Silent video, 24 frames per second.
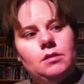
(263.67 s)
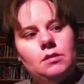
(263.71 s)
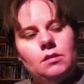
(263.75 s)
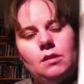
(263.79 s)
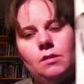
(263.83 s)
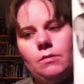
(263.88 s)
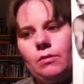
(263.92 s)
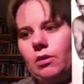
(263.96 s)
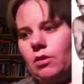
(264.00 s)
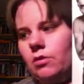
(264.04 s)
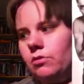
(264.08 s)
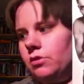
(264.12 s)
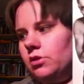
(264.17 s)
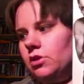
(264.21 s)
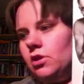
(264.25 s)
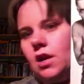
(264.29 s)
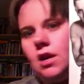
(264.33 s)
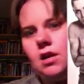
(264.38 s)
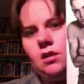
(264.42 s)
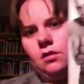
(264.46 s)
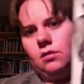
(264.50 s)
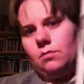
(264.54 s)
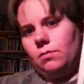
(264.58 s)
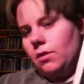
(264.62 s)
So there we go,
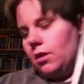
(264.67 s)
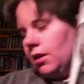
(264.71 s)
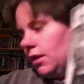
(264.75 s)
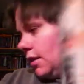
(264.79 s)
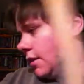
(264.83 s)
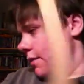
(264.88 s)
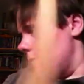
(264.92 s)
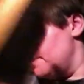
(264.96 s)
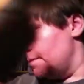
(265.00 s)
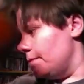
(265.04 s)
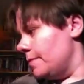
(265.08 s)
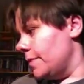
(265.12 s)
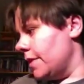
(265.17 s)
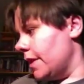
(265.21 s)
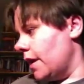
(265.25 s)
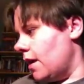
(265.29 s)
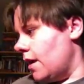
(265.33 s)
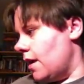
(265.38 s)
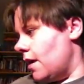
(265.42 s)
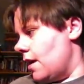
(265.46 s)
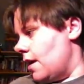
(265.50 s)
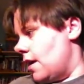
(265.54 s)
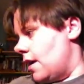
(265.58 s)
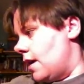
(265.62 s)
Trainspotting.
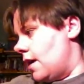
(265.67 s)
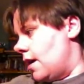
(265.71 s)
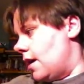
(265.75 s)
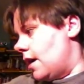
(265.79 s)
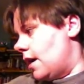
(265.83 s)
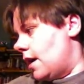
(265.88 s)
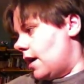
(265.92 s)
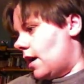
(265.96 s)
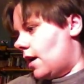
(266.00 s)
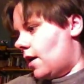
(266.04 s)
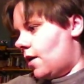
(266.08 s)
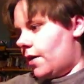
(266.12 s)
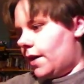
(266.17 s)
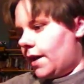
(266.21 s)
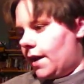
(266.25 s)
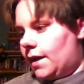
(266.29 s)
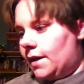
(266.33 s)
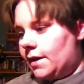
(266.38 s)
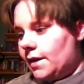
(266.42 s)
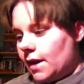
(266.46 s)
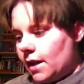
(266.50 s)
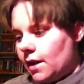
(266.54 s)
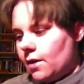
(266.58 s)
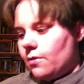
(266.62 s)

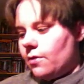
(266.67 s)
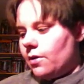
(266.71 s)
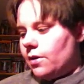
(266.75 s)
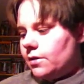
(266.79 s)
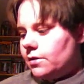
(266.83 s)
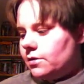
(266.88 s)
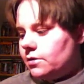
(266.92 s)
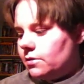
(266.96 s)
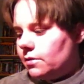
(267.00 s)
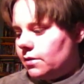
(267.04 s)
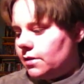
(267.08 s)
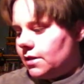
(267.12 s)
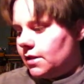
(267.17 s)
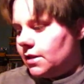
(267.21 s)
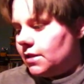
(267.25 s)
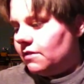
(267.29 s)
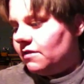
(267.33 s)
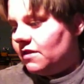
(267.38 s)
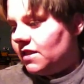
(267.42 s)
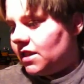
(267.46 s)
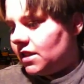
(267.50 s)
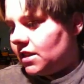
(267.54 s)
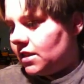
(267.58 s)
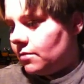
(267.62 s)
Okay, now onto the
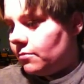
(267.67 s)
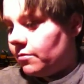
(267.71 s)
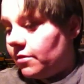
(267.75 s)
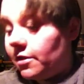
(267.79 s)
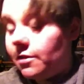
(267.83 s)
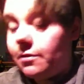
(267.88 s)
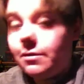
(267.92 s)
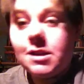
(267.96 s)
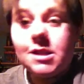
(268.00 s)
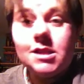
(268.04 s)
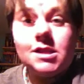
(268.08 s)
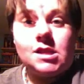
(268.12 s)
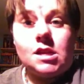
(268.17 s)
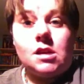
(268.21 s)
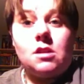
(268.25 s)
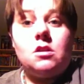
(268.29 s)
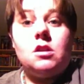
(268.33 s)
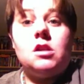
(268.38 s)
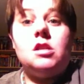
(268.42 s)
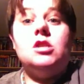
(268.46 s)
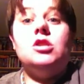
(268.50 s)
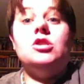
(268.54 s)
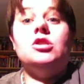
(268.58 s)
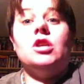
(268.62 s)
DVDs and Blu-rays.
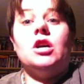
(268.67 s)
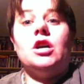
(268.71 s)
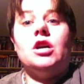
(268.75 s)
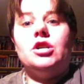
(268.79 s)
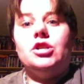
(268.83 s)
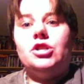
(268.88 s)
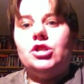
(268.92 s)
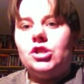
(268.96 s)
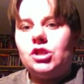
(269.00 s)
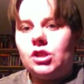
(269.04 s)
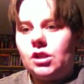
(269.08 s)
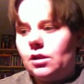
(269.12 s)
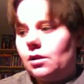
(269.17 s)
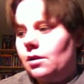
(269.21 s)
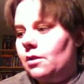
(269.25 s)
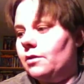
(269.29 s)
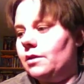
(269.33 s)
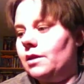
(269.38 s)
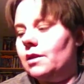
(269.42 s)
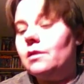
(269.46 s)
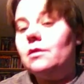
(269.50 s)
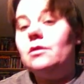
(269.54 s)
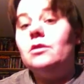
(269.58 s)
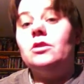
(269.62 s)
There is a
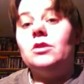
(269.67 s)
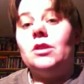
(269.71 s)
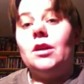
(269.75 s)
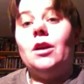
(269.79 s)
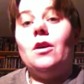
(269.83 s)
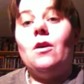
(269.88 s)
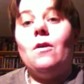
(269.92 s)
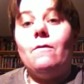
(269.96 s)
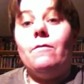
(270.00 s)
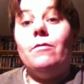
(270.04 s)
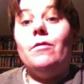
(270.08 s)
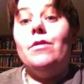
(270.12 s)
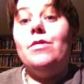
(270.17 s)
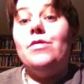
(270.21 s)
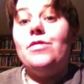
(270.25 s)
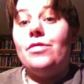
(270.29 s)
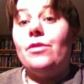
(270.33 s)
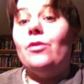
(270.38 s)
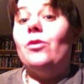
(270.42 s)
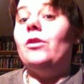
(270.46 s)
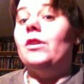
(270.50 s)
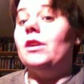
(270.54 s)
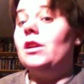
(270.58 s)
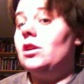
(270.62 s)
shitload. There's like over
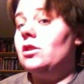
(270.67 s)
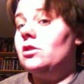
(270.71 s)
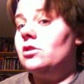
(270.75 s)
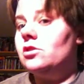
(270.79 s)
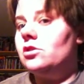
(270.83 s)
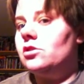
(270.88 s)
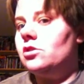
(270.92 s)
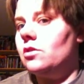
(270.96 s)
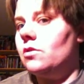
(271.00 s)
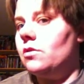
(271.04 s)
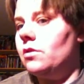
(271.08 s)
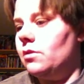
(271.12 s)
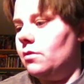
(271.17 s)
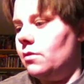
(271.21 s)
30 to show